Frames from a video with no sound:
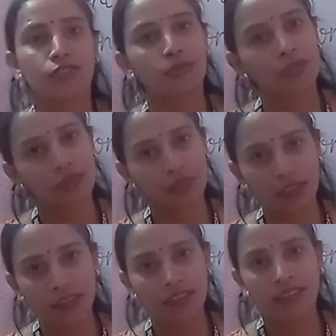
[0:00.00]
to
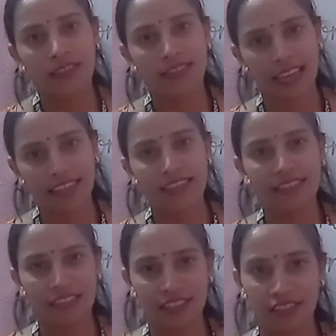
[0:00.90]
your
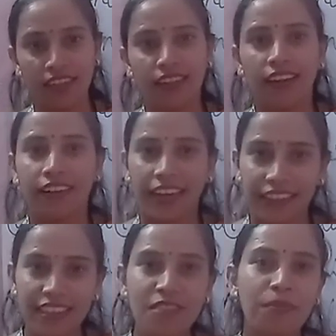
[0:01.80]
science teacher,
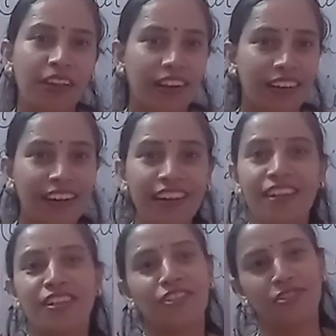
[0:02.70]
that is Priyanka
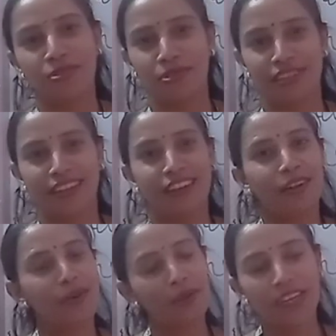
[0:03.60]
Joshi.
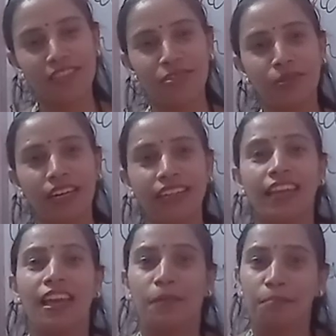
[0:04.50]
Okay, student,
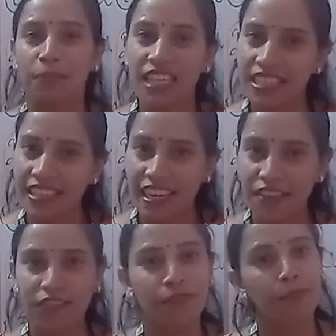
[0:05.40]
be
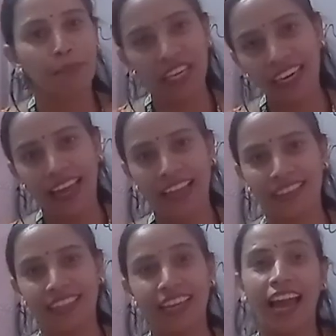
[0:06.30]
safe, be
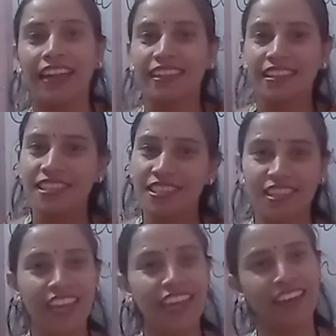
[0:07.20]
healthy, and
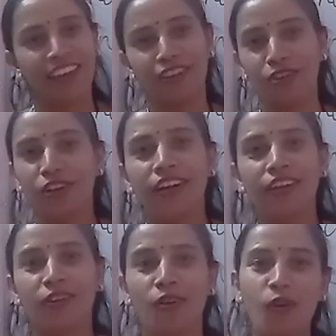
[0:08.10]
stay in
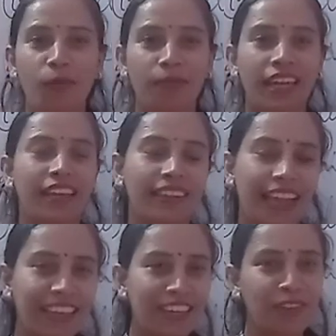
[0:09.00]
your home.
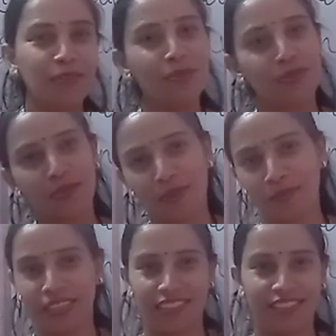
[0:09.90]
Thank you so
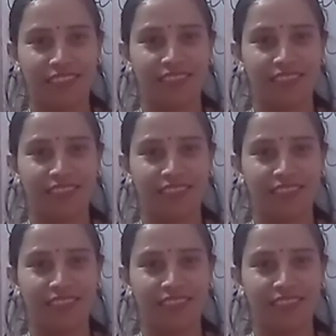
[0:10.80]
much.